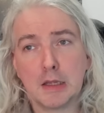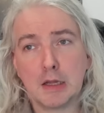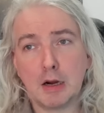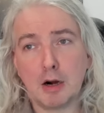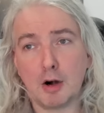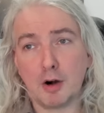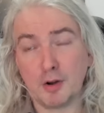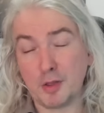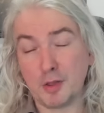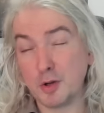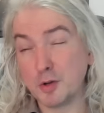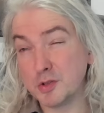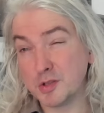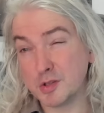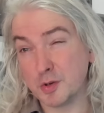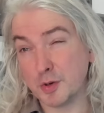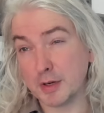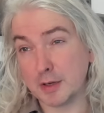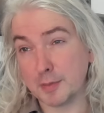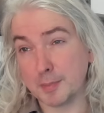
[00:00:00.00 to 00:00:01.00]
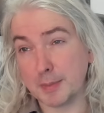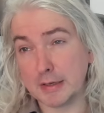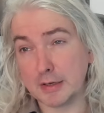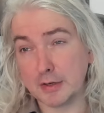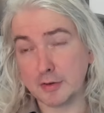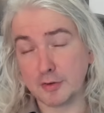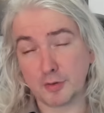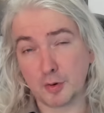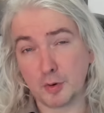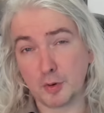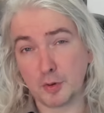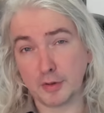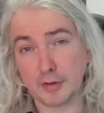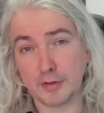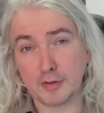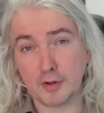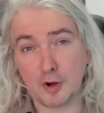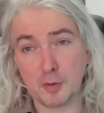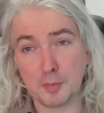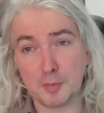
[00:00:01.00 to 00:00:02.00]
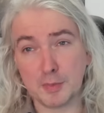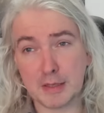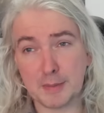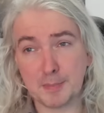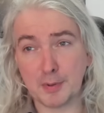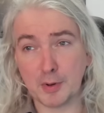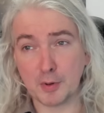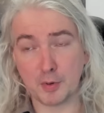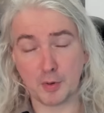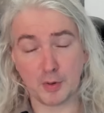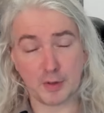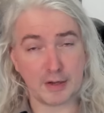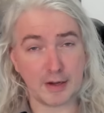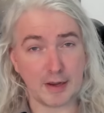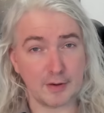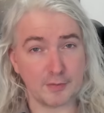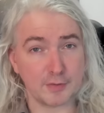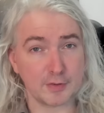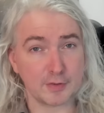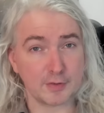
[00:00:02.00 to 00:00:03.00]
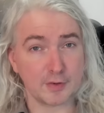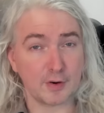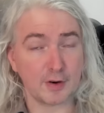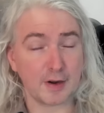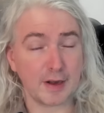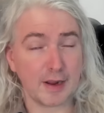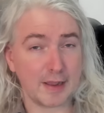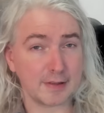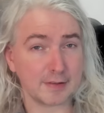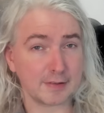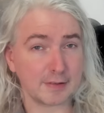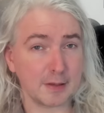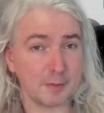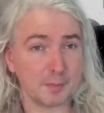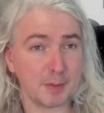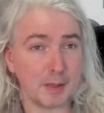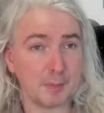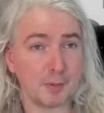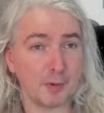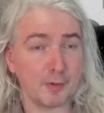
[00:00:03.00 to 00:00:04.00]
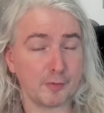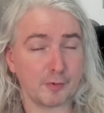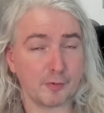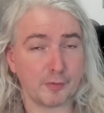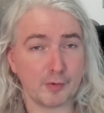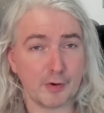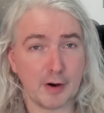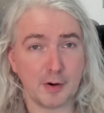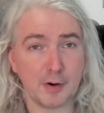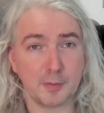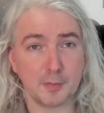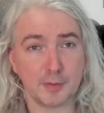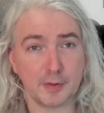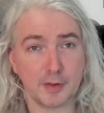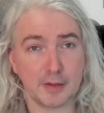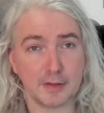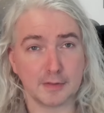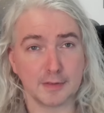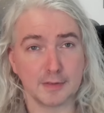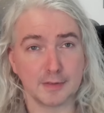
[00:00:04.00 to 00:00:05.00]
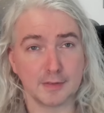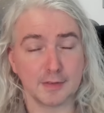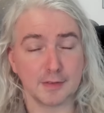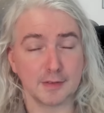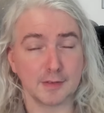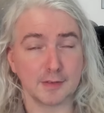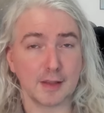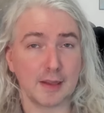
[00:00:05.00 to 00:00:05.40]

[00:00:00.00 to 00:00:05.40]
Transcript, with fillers: Are those going to be controlled? Is Home Depot going to have to start asking people for firearms licenses?